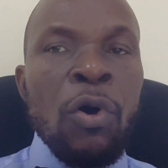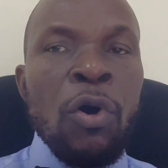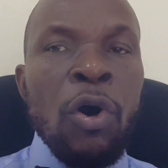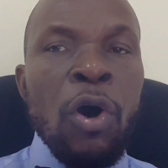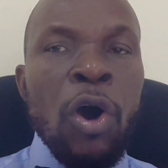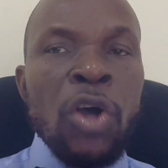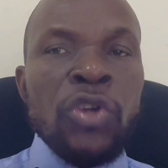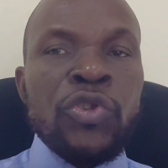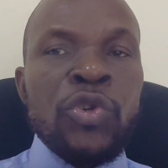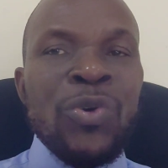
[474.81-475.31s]

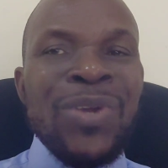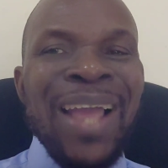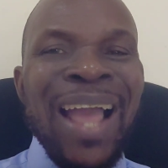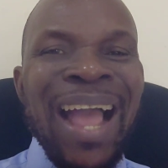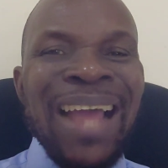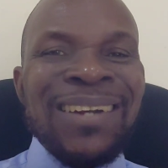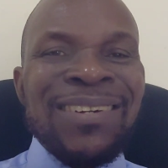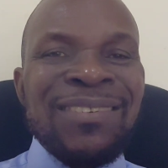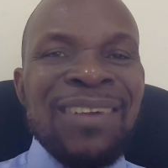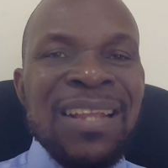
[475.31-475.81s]
also
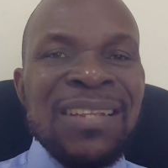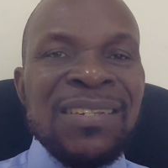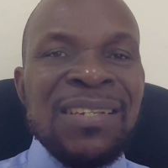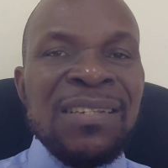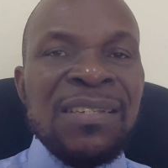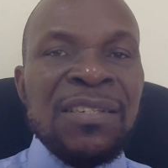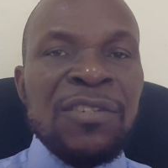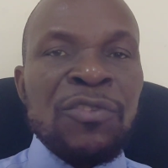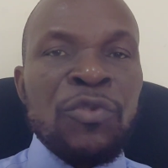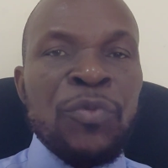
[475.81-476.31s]

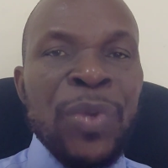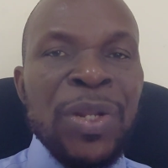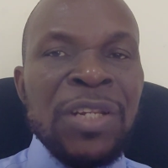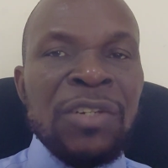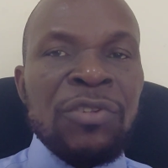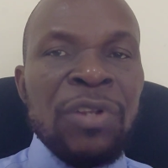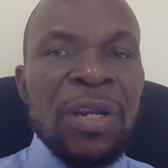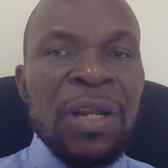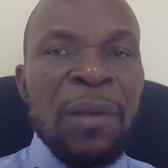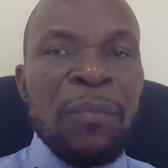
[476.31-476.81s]
addresses
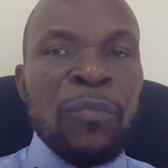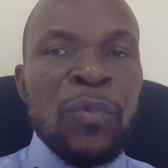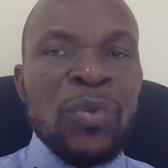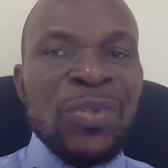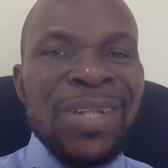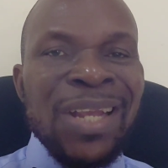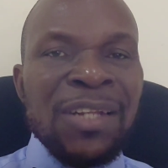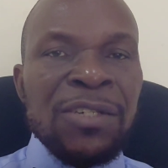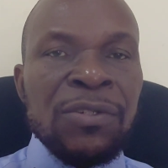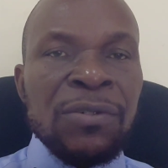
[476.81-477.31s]
humanitarian
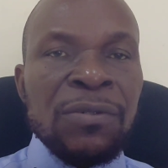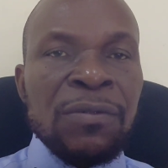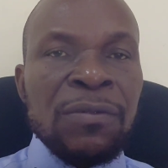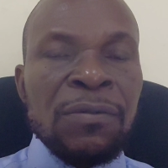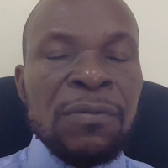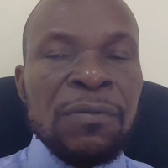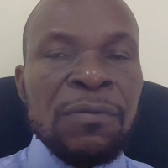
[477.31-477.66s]
protection.